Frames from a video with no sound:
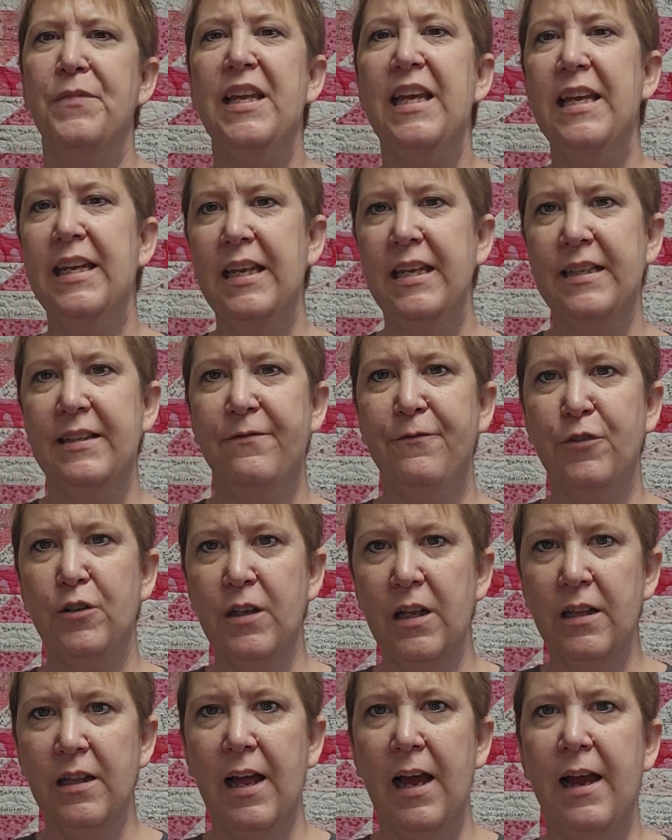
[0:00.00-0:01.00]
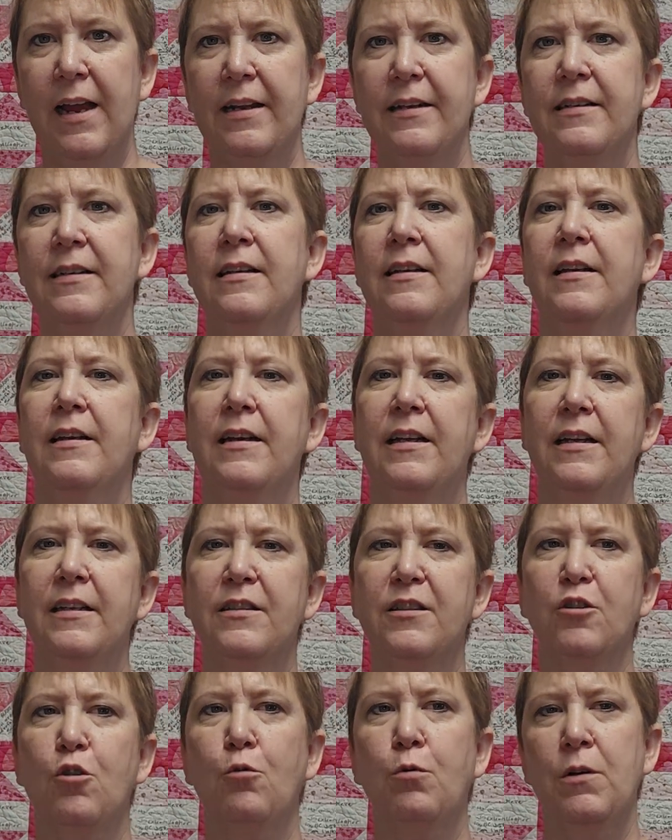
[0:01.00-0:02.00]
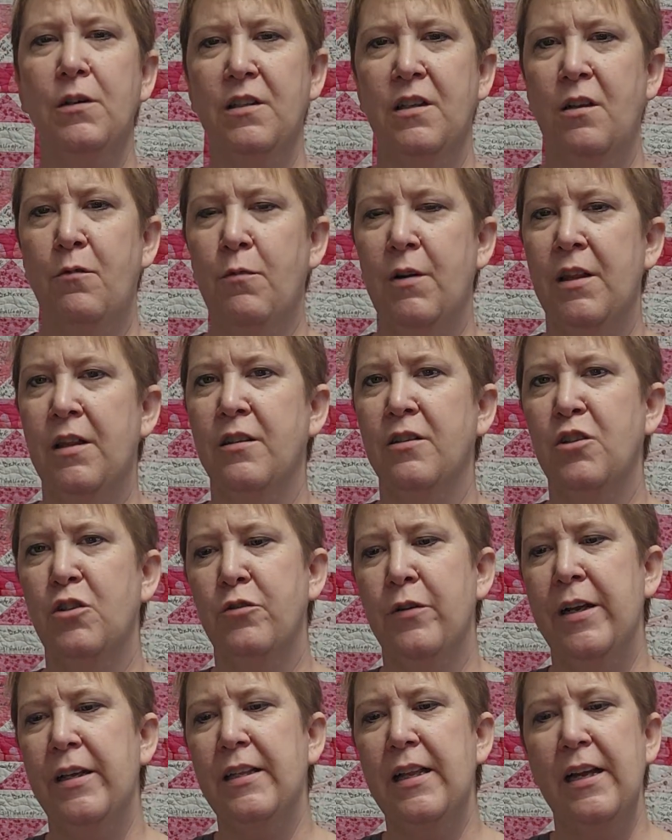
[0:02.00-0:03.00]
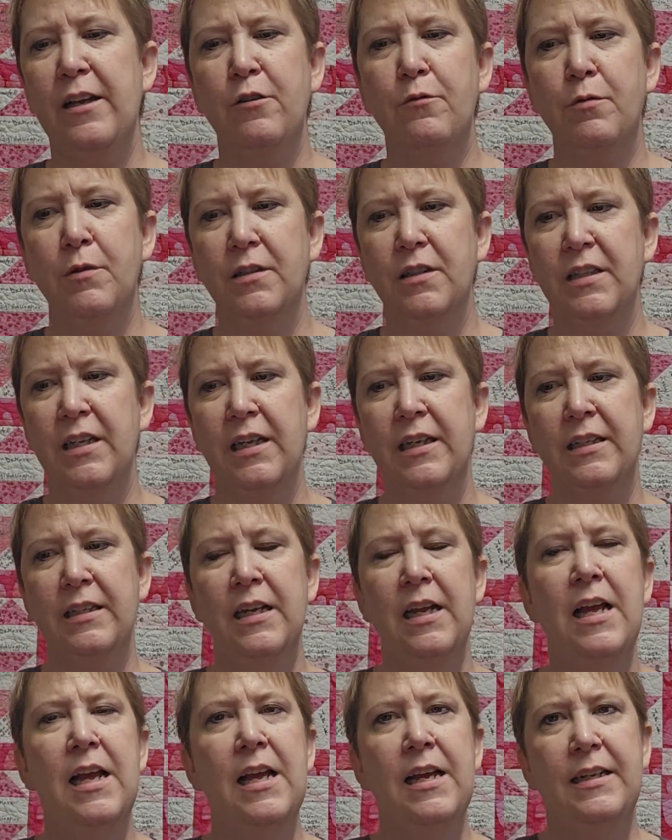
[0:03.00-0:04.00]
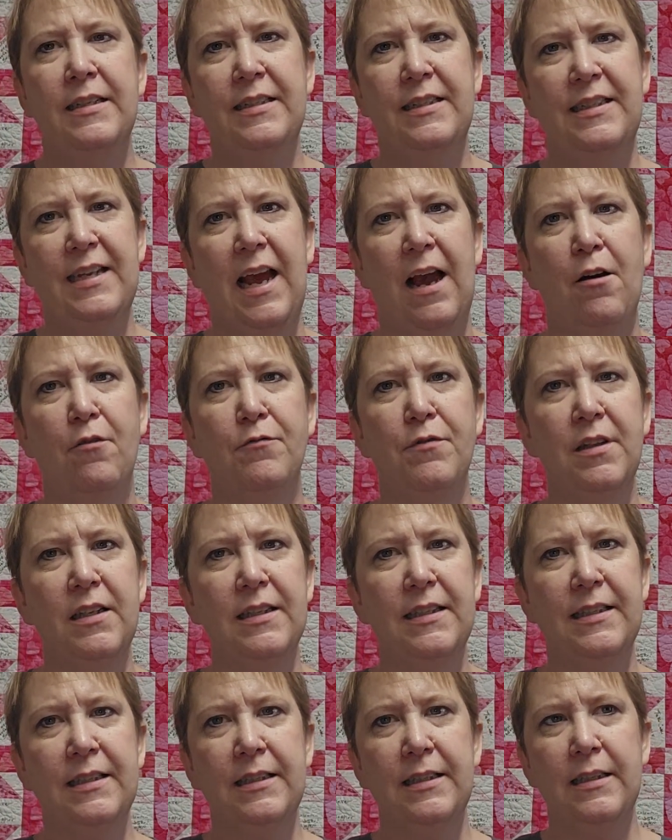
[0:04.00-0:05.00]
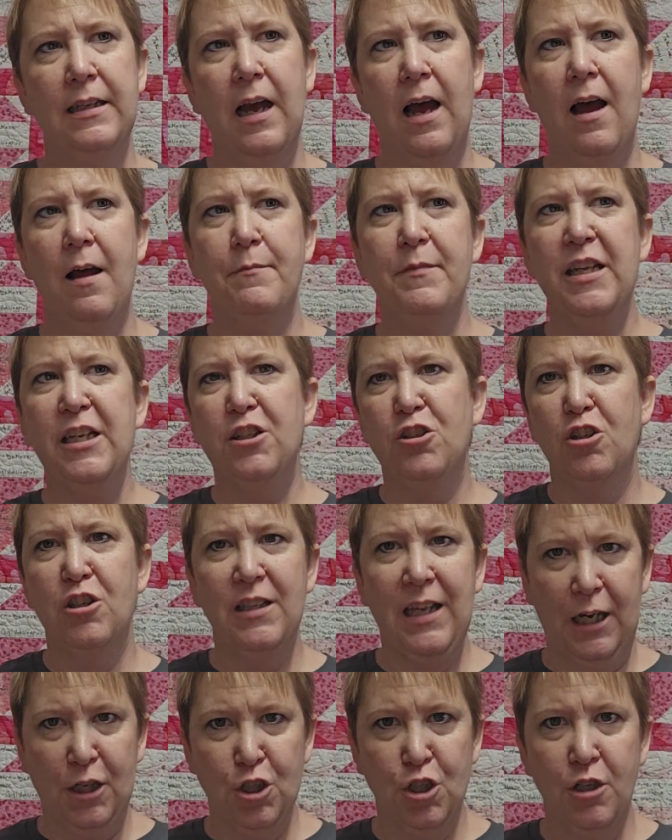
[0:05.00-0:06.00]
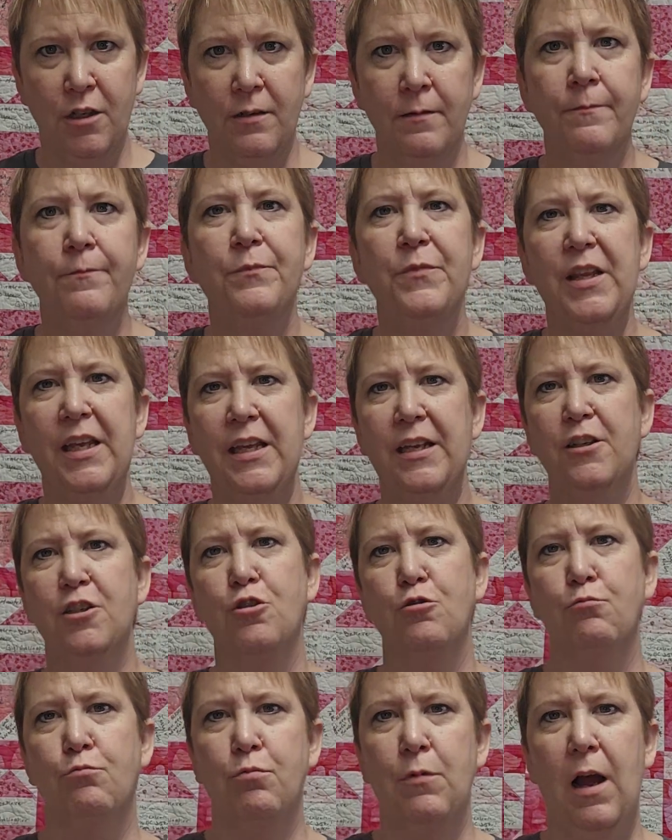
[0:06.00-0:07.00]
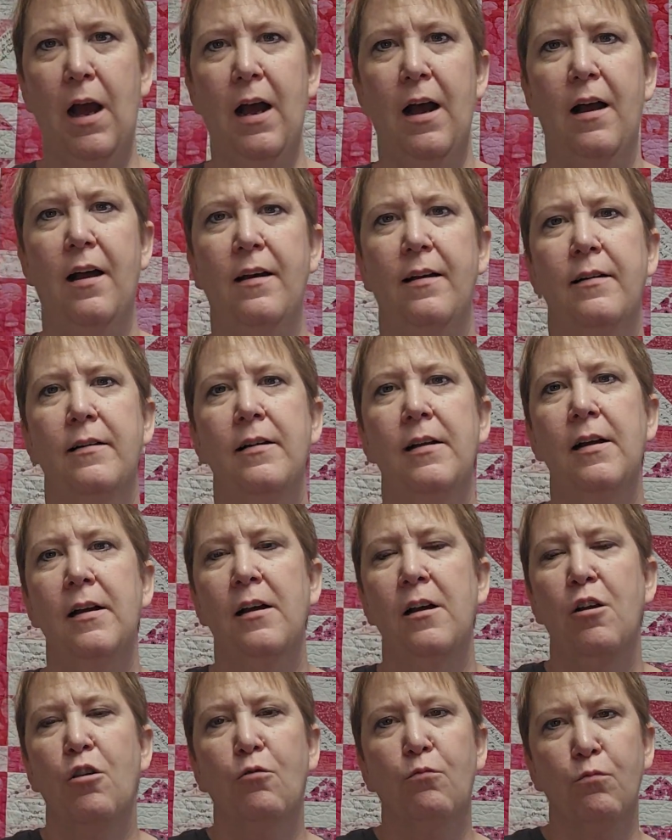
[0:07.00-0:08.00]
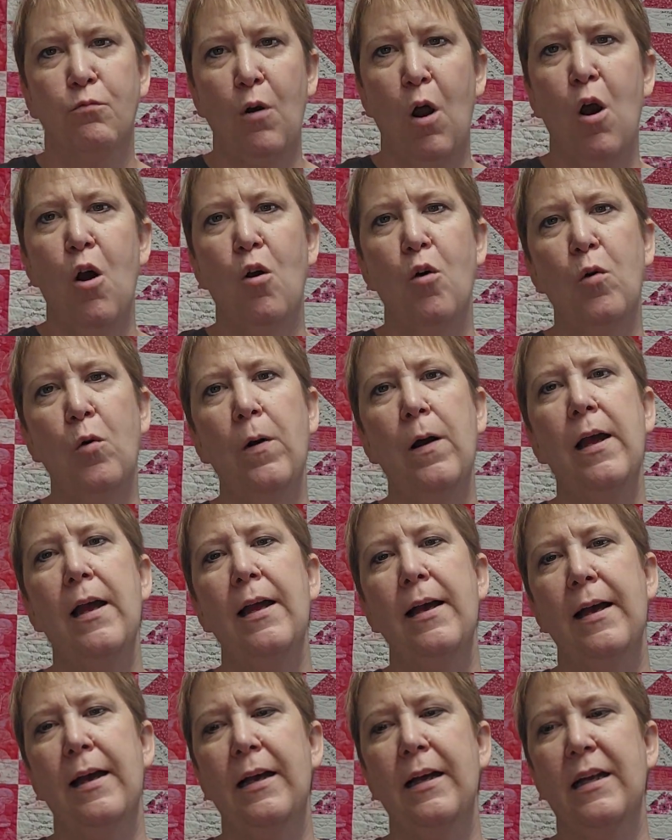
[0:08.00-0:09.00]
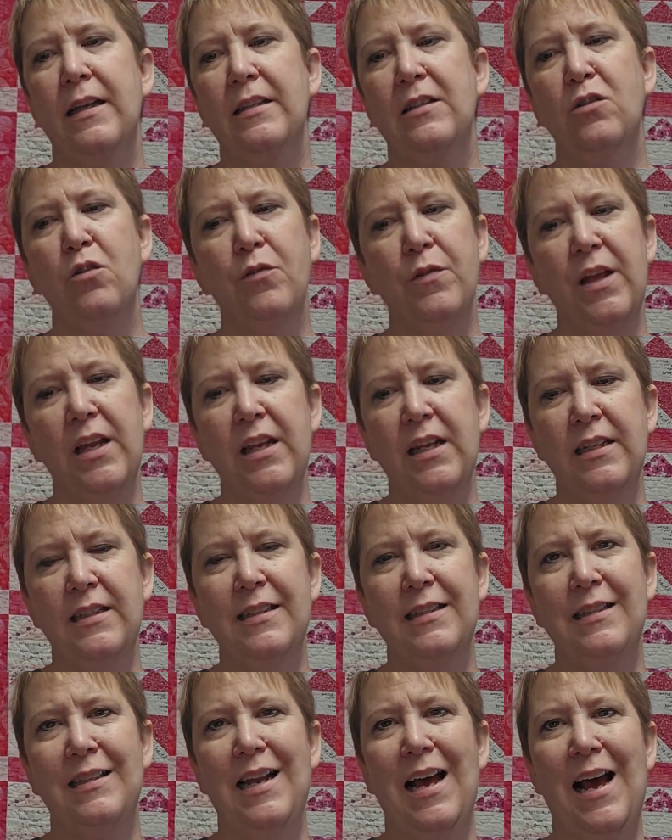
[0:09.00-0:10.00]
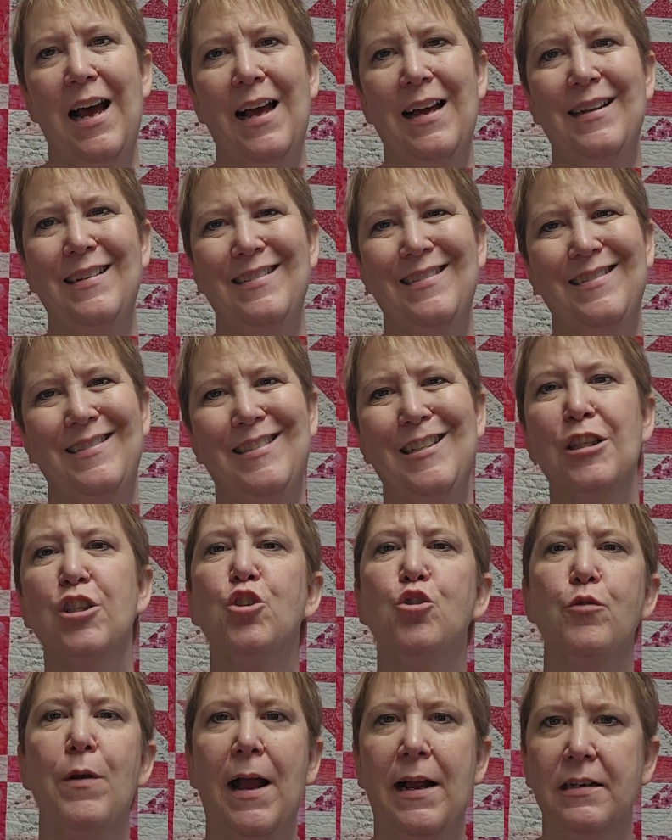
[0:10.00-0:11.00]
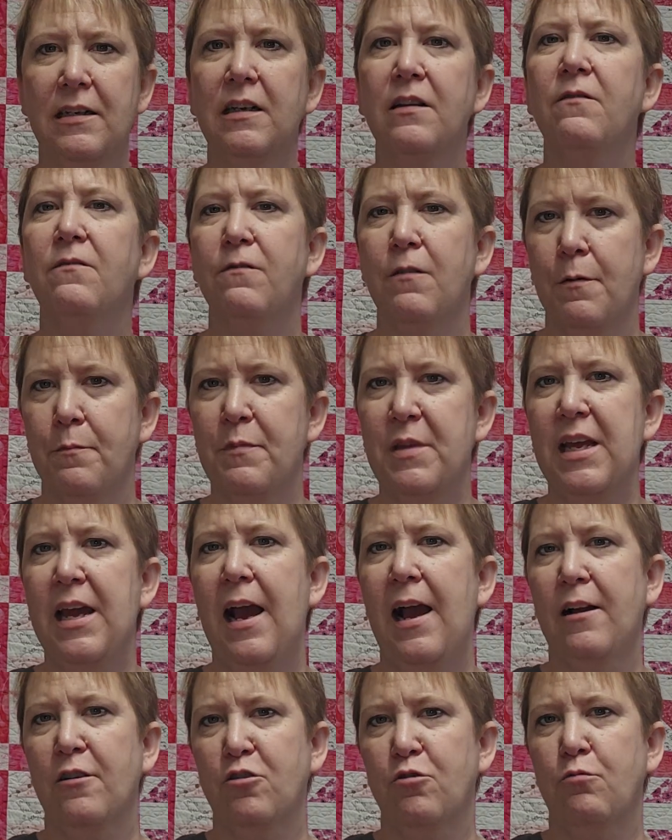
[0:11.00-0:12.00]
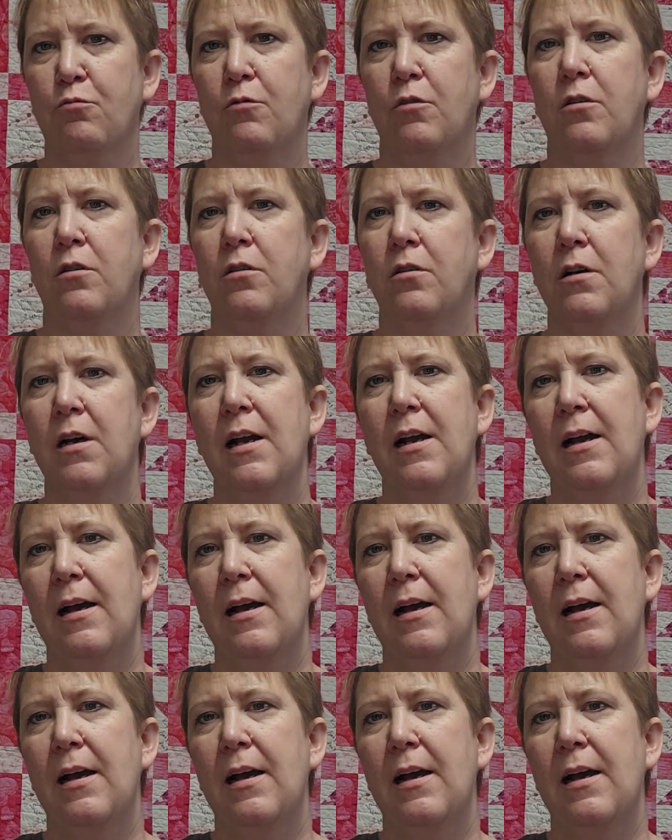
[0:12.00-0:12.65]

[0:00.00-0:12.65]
It is fully lined. It's quilted with a straight line quilting down this each section, each row, so that it's not distracting from the actual